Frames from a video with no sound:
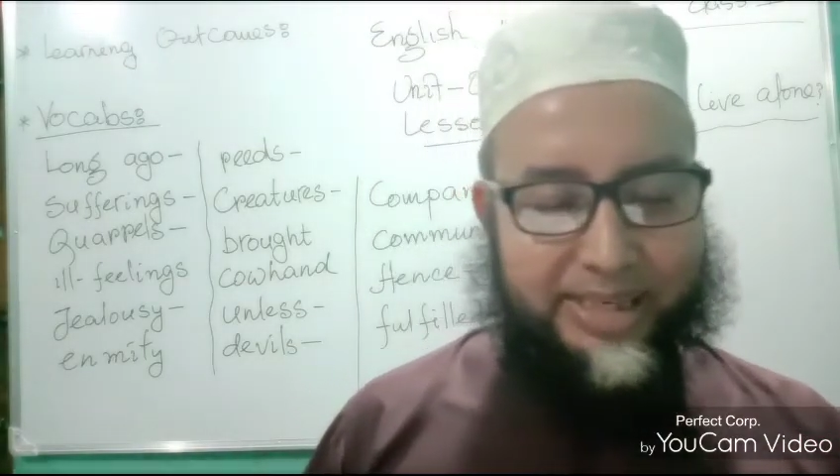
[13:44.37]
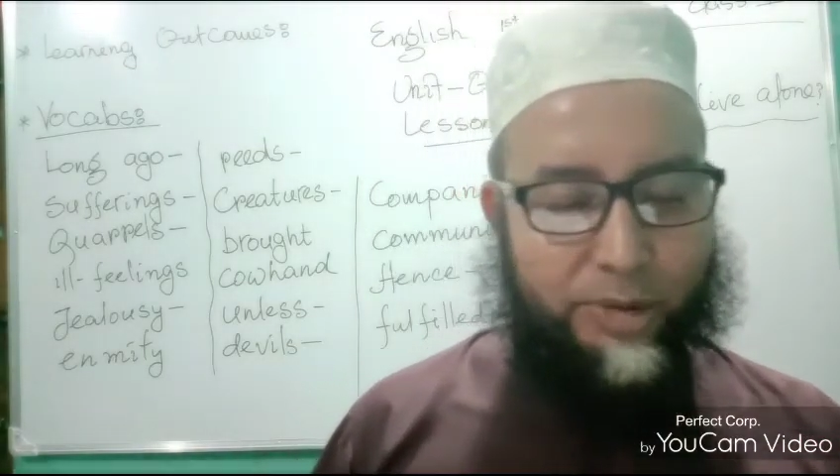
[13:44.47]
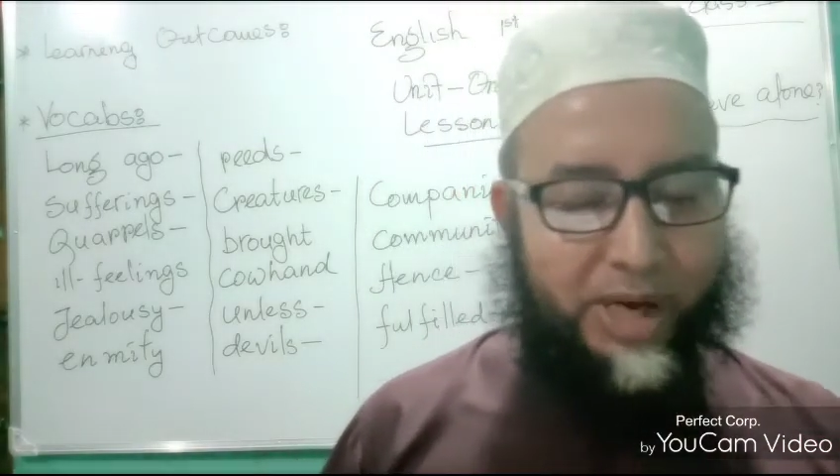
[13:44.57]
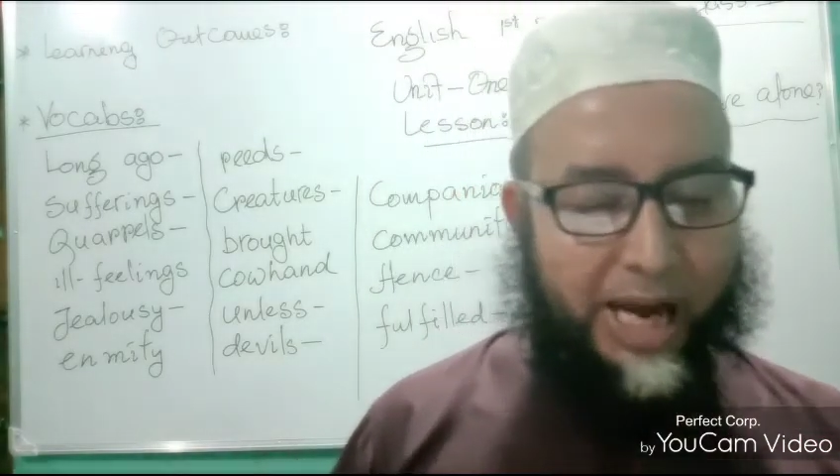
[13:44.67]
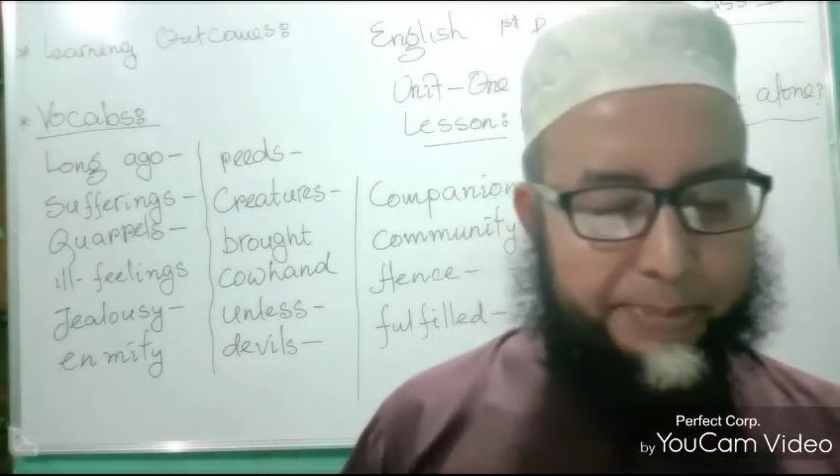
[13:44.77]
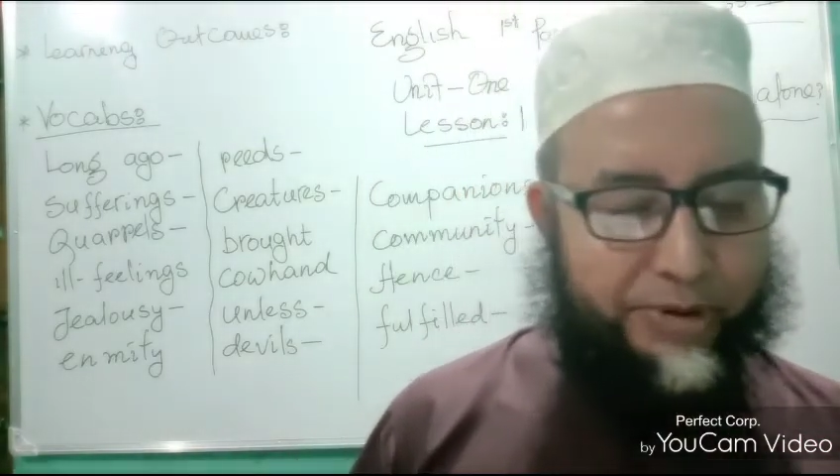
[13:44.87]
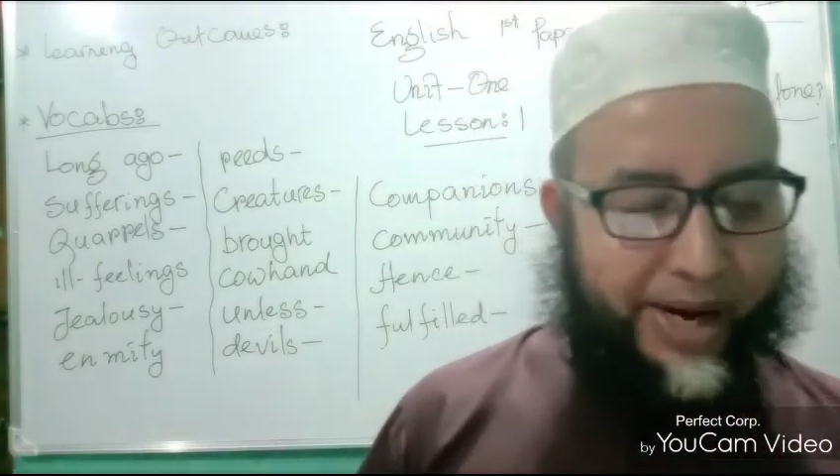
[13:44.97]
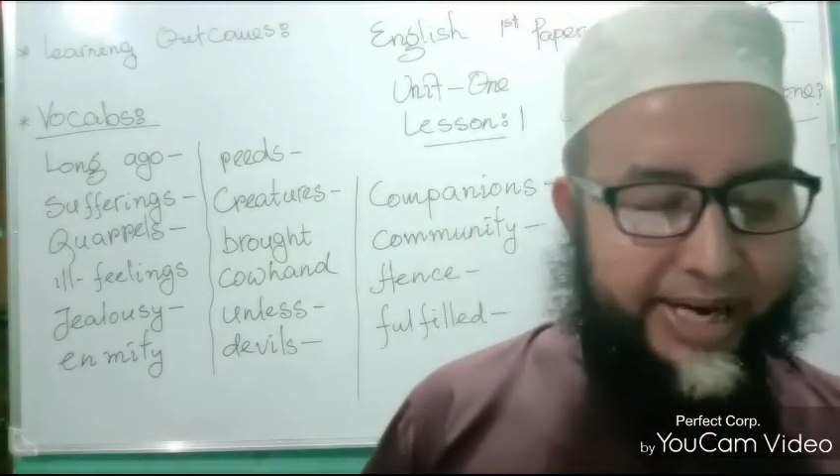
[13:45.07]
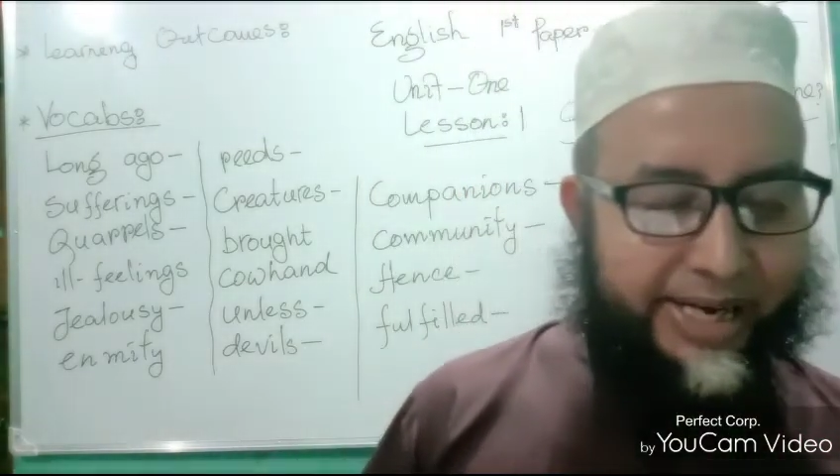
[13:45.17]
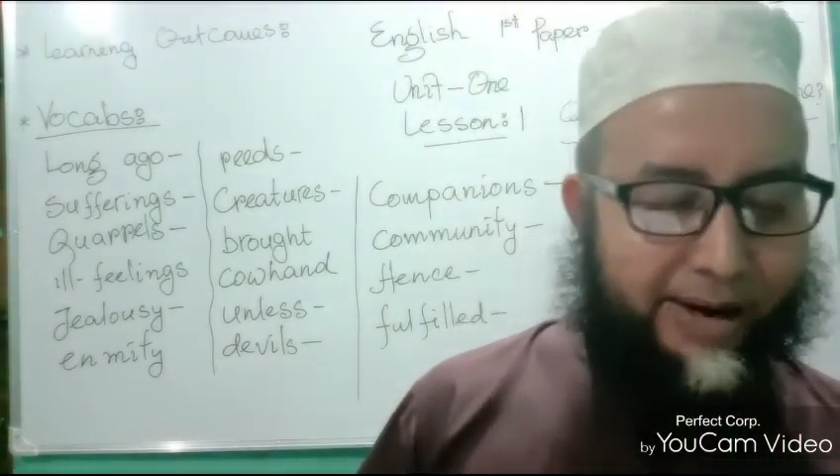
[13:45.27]
you will have to
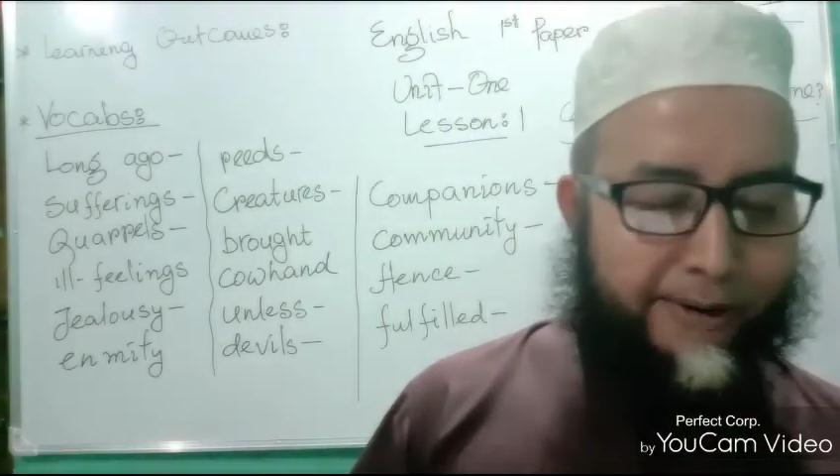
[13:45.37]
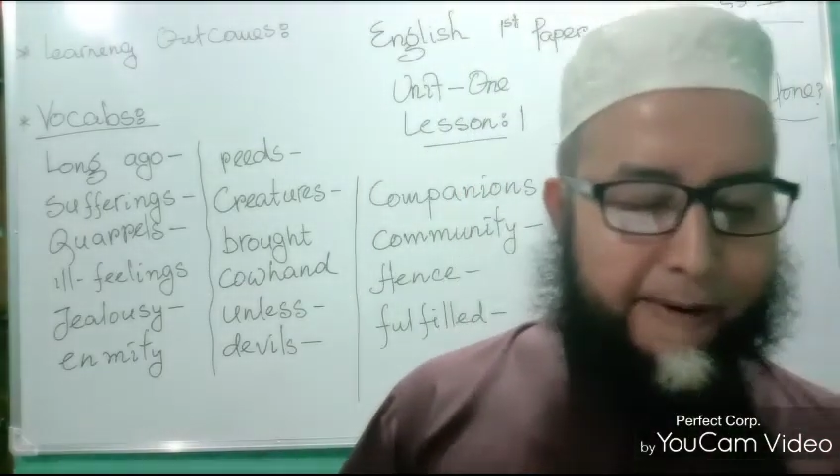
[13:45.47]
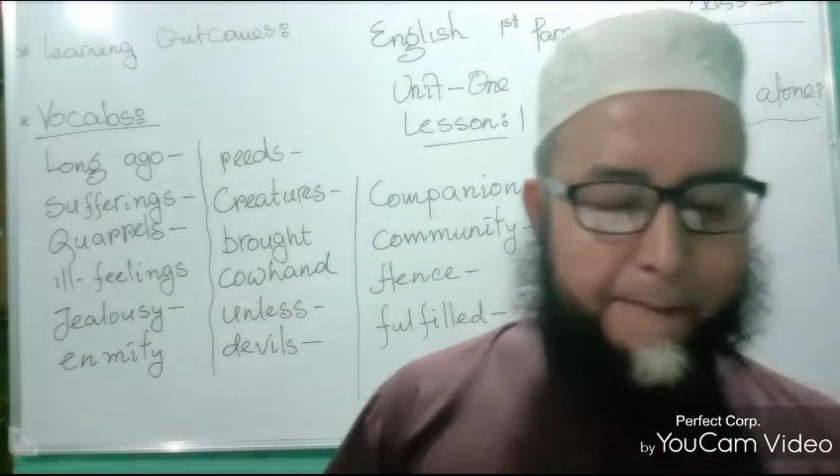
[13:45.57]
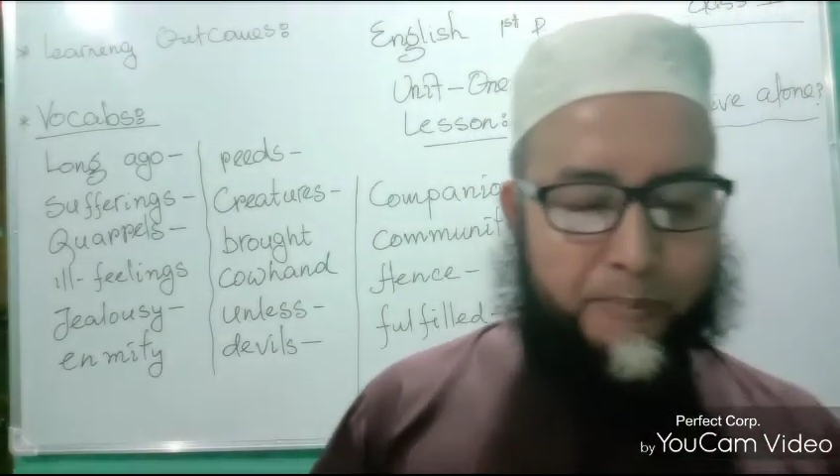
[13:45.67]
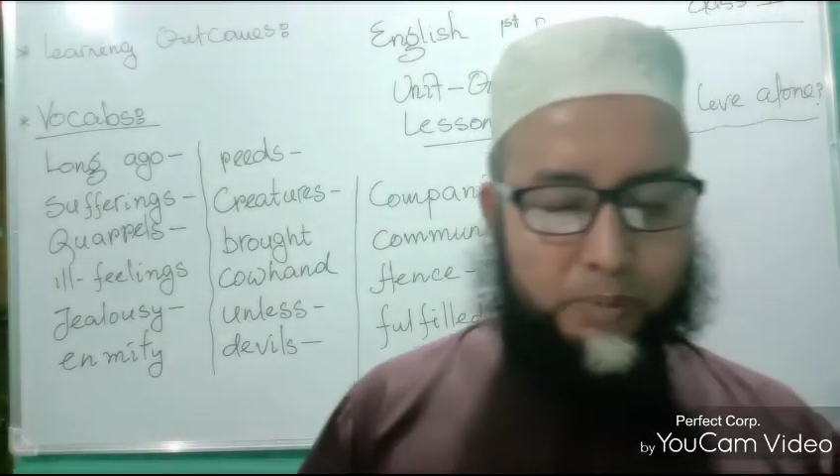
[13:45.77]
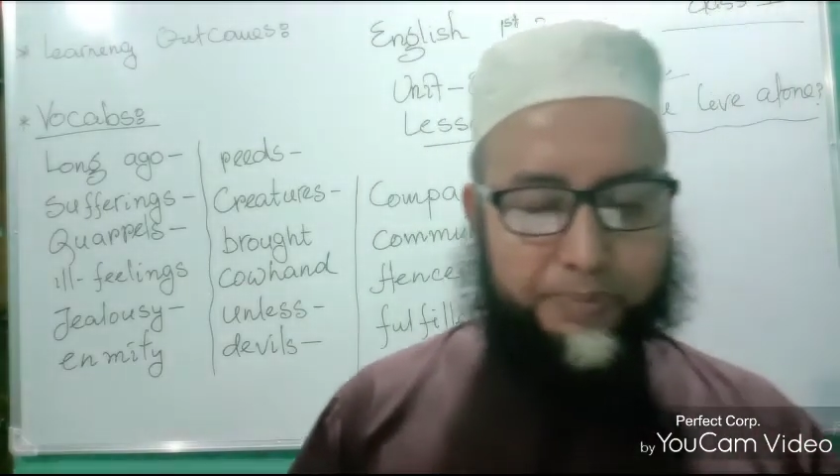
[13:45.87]
write down